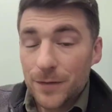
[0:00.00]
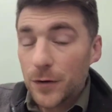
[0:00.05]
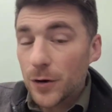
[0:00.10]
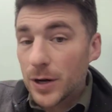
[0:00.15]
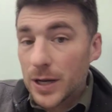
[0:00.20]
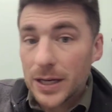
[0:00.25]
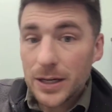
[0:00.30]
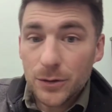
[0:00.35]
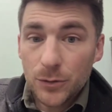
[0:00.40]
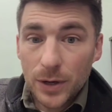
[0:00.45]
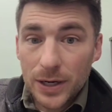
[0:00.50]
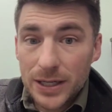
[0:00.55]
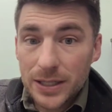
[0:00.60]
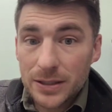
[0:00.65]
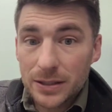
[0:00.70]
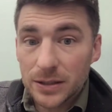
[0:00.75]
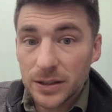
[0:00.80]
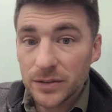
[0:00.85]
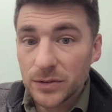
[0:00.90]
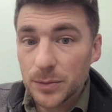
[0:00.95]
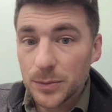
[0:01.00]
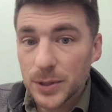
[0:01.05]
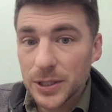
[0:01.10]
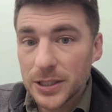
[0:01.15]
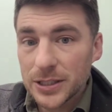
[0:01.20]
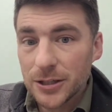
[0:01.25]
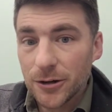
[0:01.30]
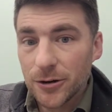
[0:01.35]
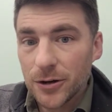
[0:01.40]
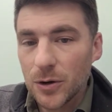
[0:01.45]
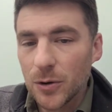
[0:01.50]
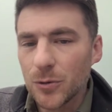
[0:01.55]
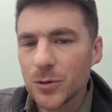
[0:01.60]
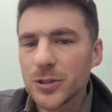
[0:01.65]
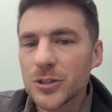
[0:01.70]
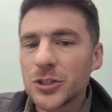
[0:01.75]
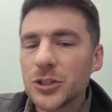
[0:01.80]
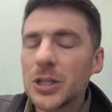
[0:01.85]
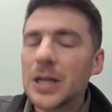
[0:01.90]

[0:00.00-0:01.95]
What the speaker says: If you're getting ready to leave the military or